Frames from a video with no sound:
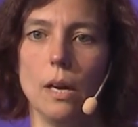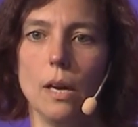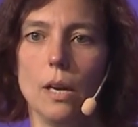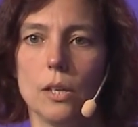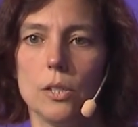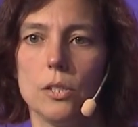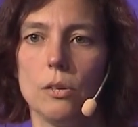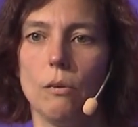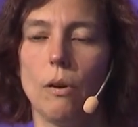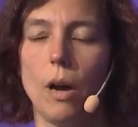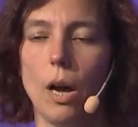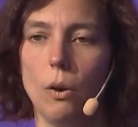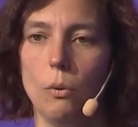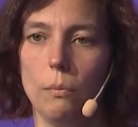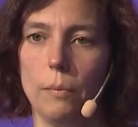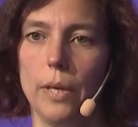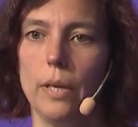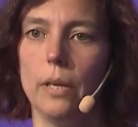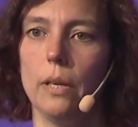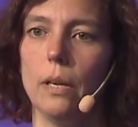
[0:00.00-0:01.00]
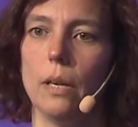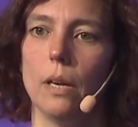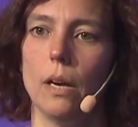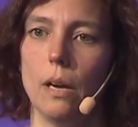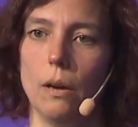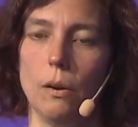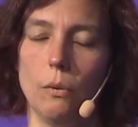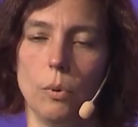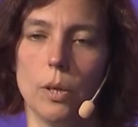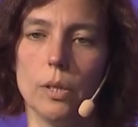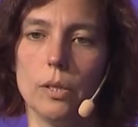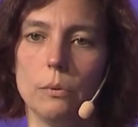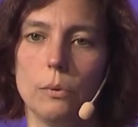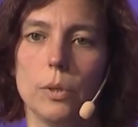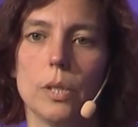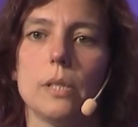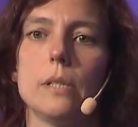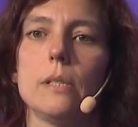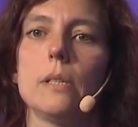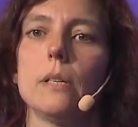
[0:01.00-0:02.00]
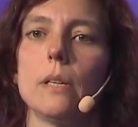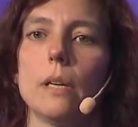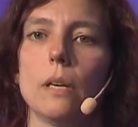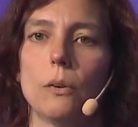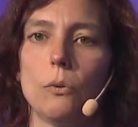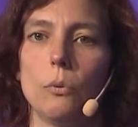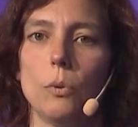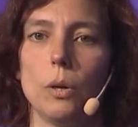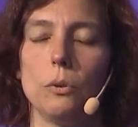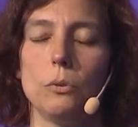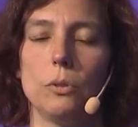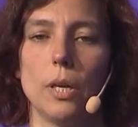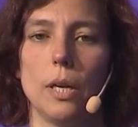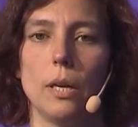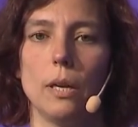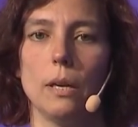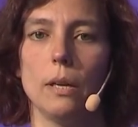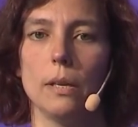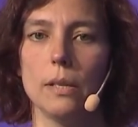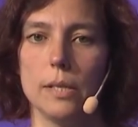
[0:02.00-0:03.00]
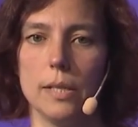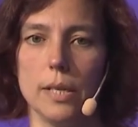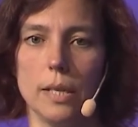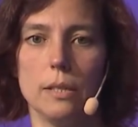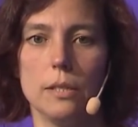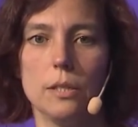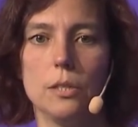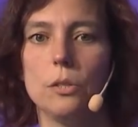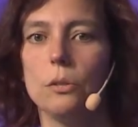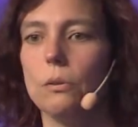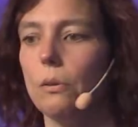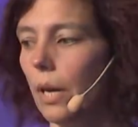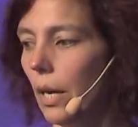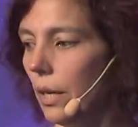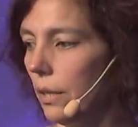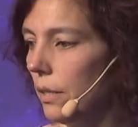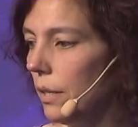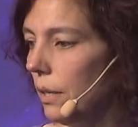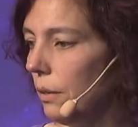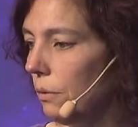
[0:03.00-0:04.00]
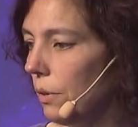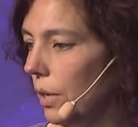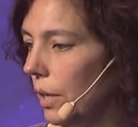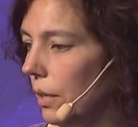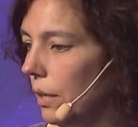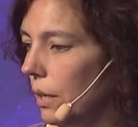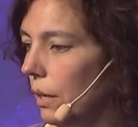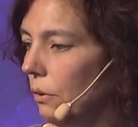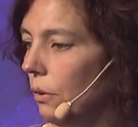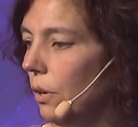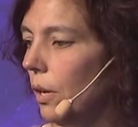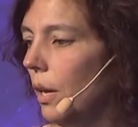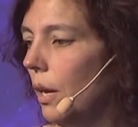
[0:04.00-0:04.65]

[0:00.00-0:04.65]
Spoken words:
so how many, what is the quota set to actually right now,